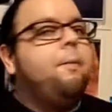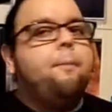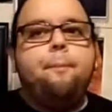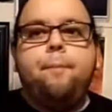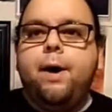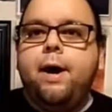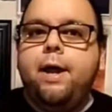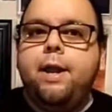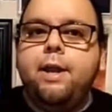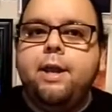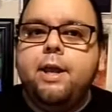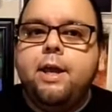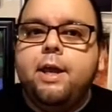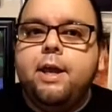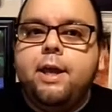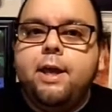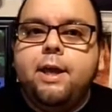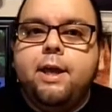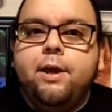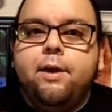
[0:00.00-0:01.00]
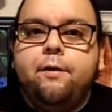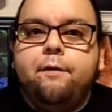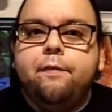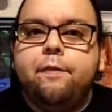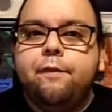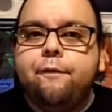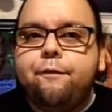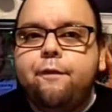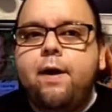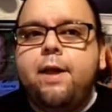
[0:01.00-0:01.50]
But
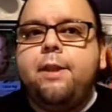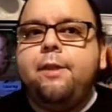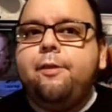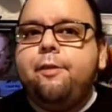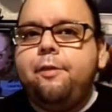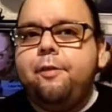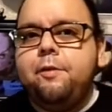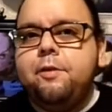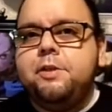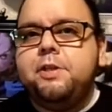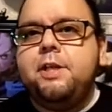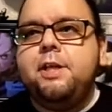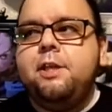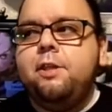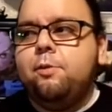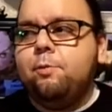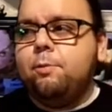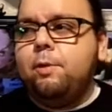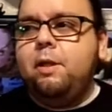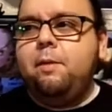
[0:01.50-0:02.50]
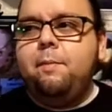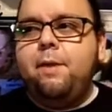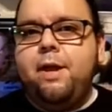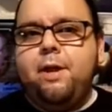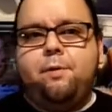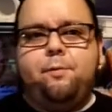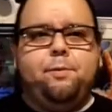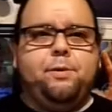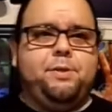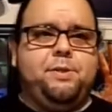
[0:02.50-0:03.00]
the Friday the 13th
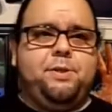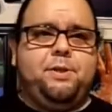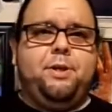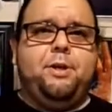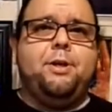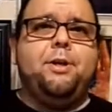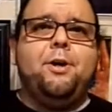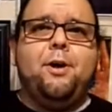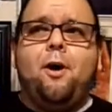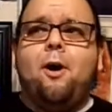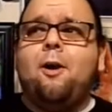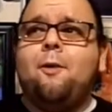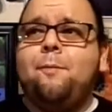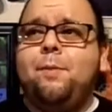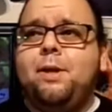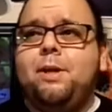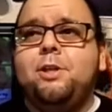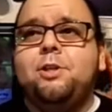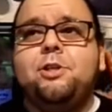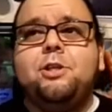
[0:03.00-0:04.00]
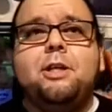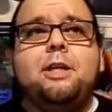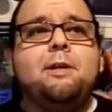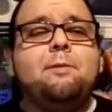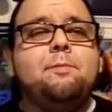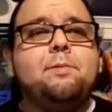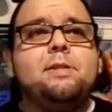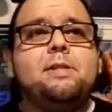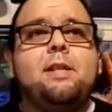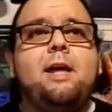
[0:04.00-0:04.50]
remake was garbage.
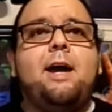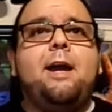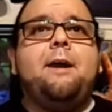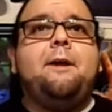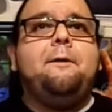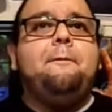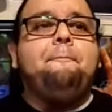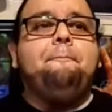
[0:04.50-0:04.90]
It was like